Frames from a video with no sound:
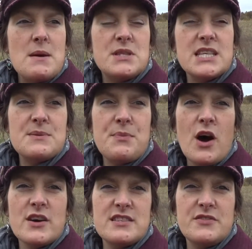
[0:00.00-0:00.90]
But there's a
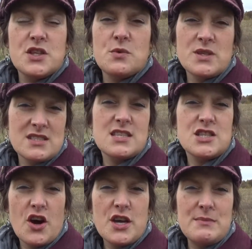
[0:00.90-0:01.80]
part of you that wants to
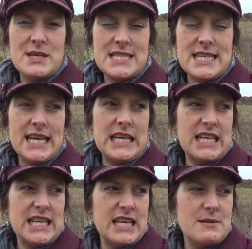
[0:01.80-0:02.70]
document it,
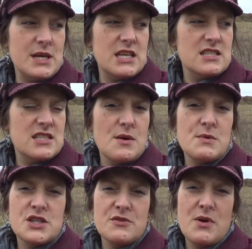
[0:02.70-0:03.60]
and I think because so
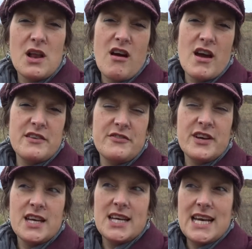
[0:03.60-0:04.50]
much of my
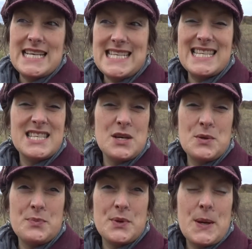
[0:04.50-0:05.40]
life has ended
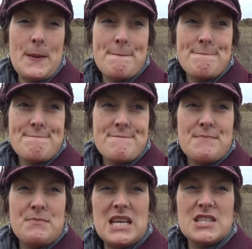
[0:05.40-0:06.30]
up
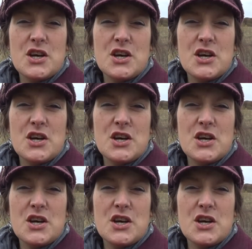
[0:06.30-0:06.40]
being